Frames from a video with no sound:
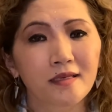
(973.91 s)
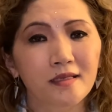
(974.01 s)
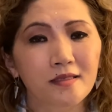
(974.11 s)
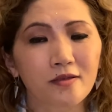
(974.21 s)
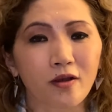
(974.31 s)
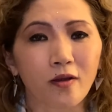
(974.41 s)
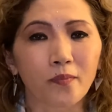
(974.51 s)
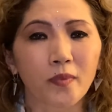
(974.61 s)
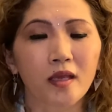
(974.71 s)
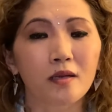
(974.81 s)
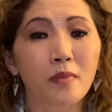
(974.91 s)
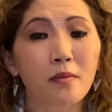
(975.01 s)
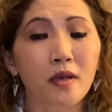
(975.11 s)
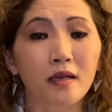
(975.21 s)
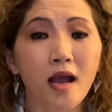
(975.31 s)
So
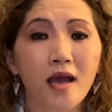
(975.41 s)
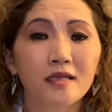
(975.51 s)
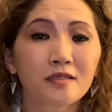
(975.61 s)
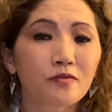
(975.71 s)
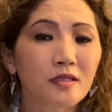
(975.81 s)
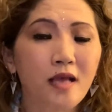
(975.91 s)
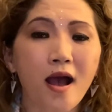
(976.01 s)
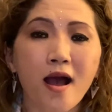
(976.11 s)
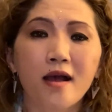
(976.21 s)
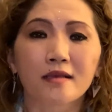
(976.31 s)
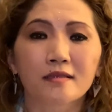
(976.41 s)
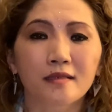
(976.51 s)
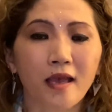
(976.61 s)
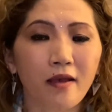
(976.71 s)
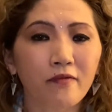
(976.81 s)
remember, God is with us
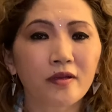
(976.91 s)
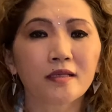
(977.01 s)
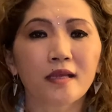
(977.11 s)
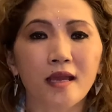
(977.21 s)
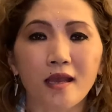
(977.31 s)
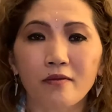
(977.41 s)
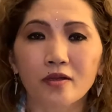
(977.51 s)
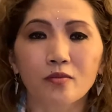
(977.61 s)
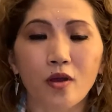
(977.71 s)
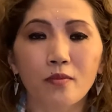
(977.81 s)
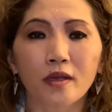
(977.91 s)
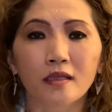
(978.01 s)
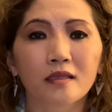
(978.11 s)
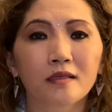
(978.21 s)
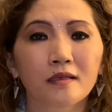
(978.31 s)
every day, every
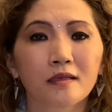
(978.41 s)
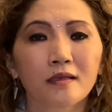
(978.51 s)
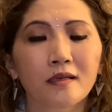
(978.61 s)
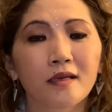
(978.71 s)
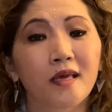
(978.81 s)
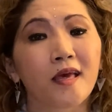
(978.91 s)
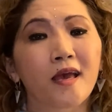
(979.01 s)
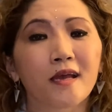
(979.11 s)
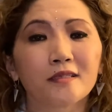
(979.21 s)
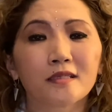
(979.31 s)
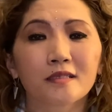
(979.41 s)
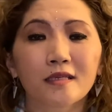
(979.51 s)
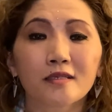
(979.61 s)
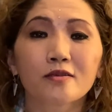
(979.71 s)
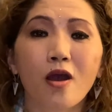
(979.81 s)
moment. And just
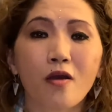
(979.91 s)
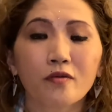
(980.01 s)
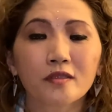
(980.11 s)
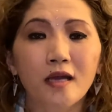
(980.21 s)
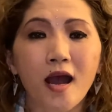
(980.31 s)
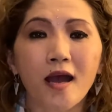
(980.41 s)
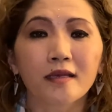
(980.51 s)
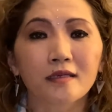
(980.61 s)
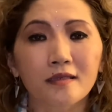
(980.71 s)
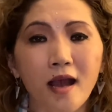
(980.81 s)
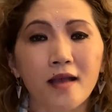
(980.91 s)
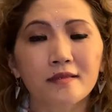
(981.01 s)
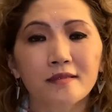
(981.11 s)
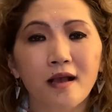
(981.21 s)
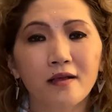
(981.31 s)
discover the higher God
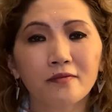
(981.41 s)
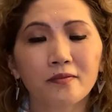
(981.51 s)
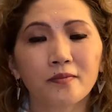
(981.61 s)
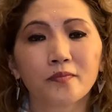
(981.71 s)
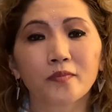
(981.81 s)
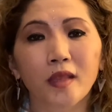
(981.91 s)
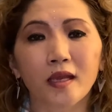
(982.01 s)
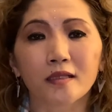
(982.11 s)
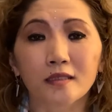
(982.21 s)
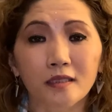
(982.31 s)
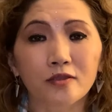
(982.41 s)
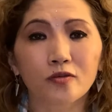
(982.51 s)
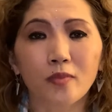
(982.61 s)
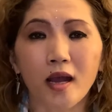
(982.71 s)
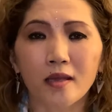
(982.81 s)
self, and read
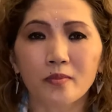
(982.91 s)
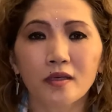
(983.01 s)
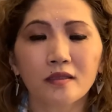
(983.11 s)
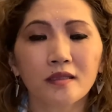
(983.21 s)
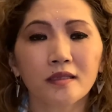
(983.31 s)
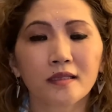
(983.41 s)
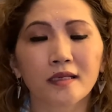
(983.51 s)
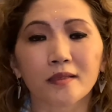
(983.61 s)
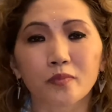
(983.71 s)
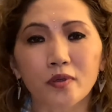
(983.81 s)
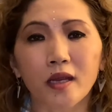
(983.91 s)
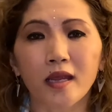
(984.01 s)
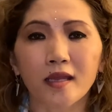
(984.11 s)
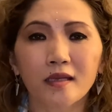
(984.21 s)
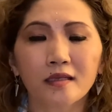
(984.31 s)
your Bible and
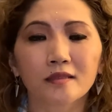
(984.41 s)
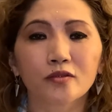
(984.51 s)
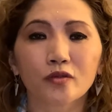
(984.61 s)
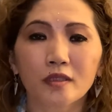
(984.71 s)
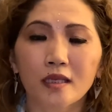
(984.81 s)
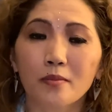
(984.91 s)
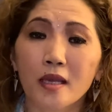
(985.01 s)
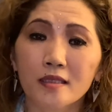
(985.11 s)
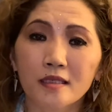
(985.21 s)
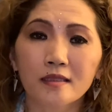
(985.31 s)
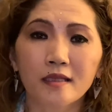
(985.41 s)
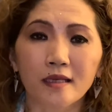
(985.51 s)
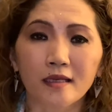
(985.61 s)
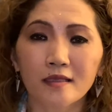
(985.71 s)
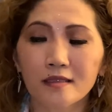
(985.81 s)
pray and doing amazing
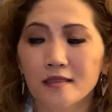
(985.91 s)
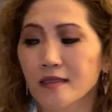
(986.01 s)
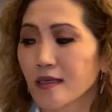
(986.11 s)
things,